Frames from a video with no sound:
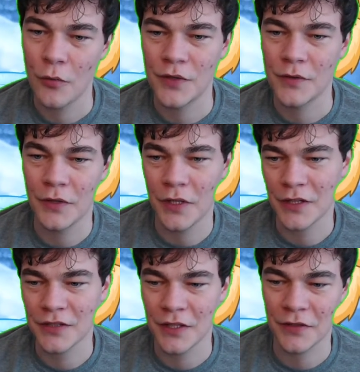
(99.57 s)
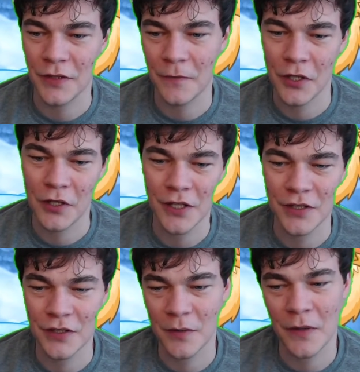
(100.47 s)
it's that sounds like fun. That's
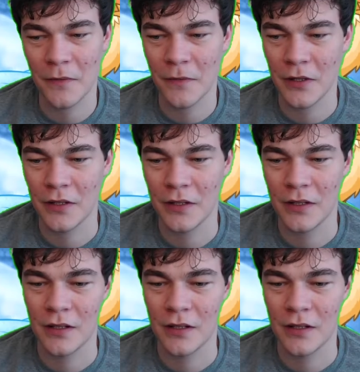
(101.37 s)
going to be fun."